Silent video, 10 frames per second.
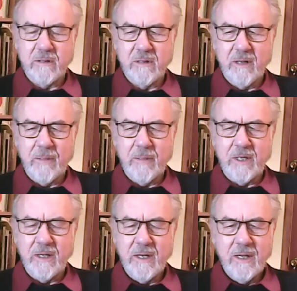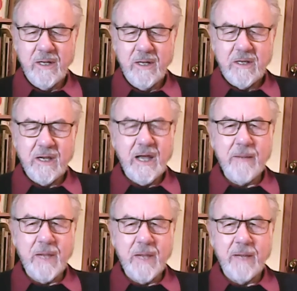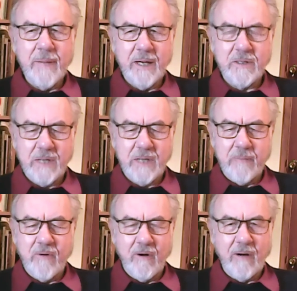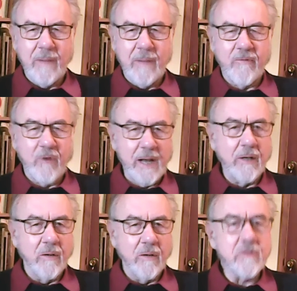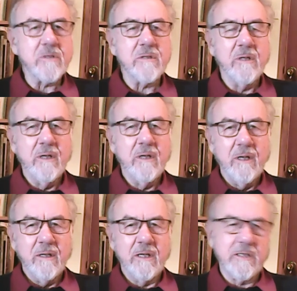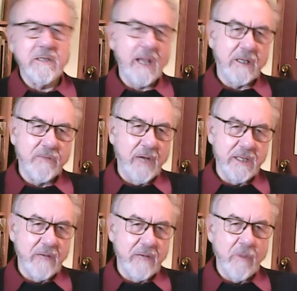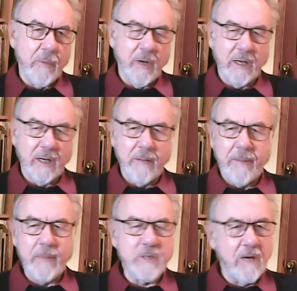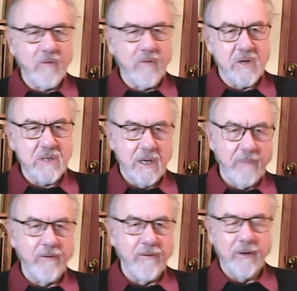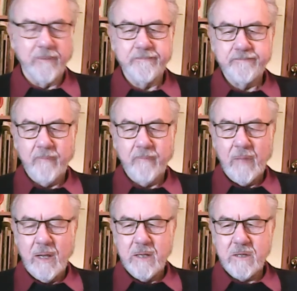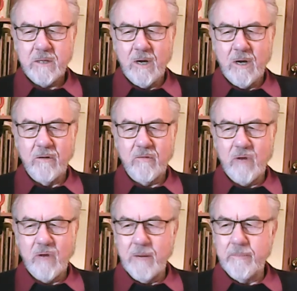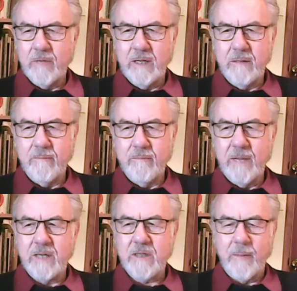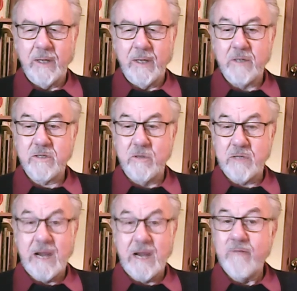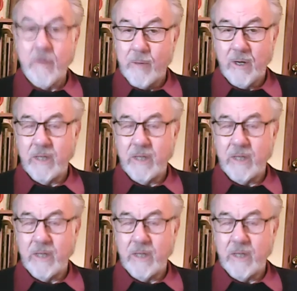I mean, you, you can't make a magazine program for adults that mm. satisfies mm. everybody, and people's interests are different. So try and make something that suits everybody,